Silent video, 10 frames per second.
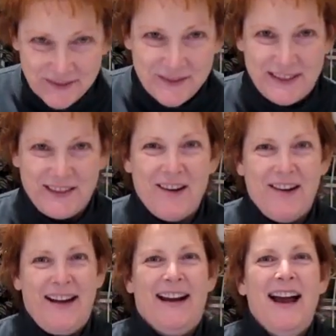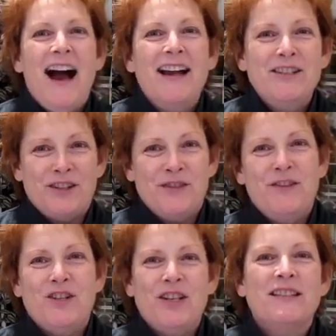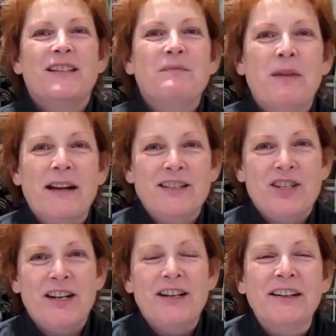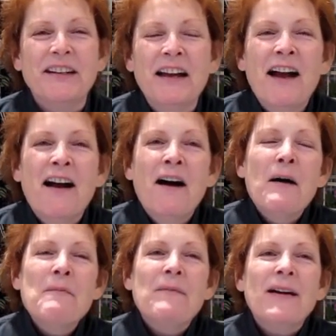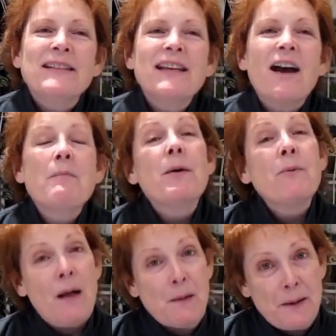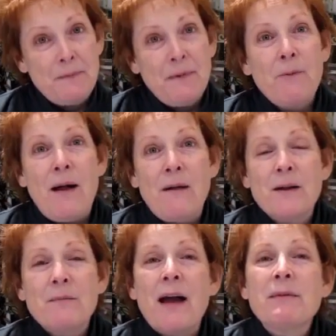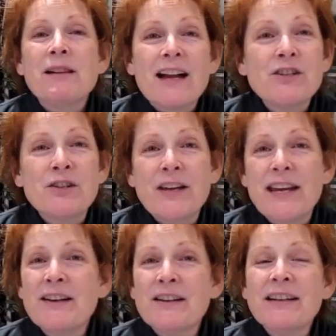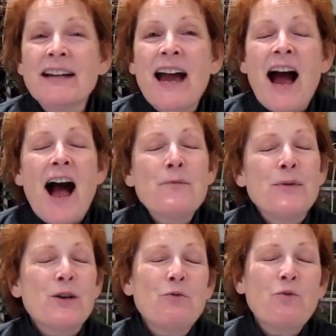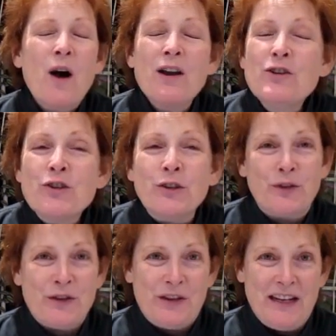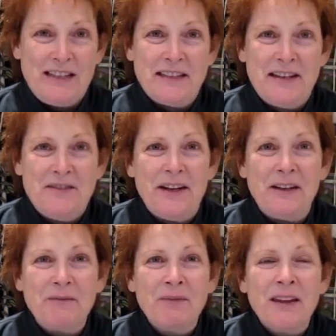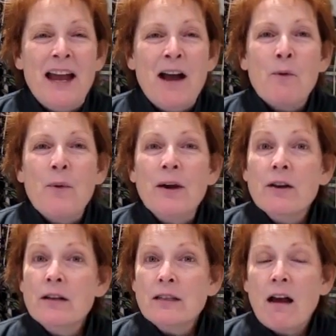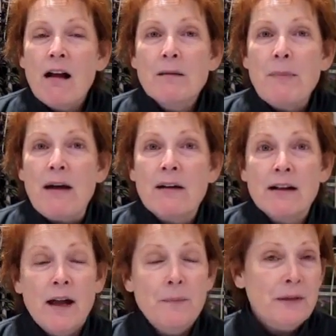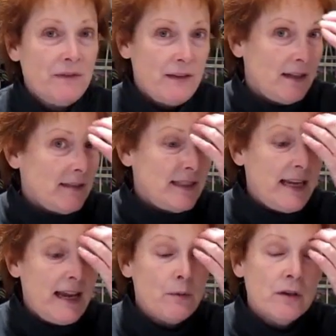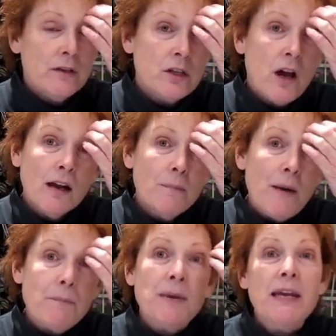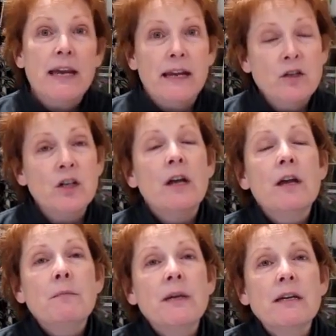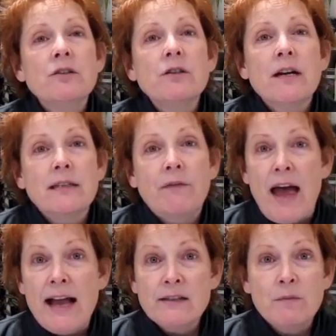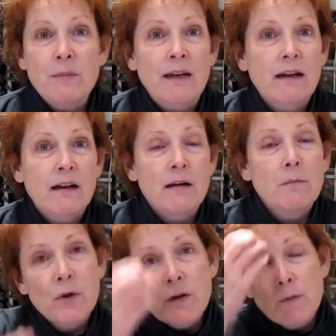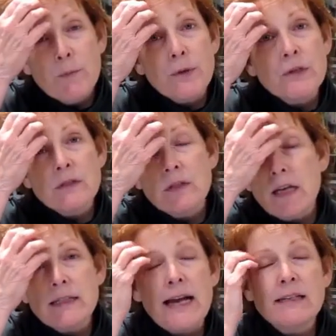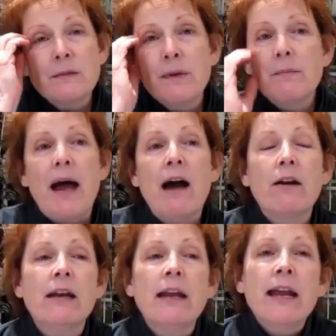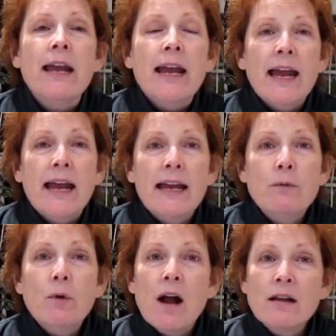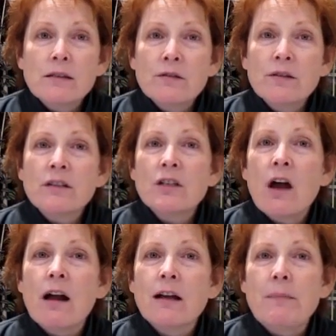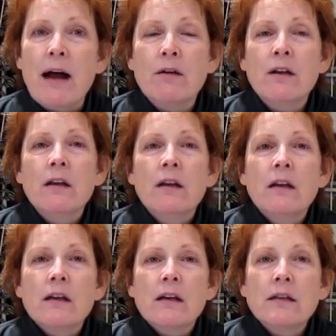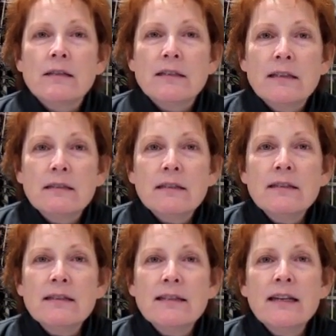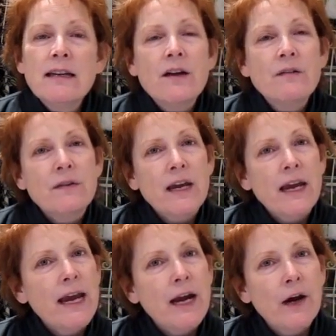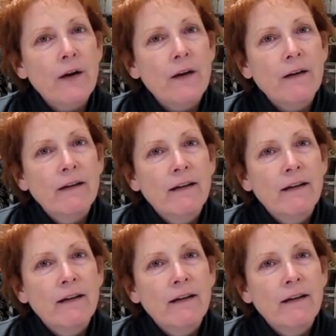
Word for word: Sorry, I should have adjusted my chair. But, uh, but welcome, welcome. I'm glad you're here. I've had a wonderful Thanksgiving. We're going to talk about a couple of things today. We're going to talk about pH because you guys have asked me, uh, more than one person has asked me about it. And we're also going to talk about consistency of care.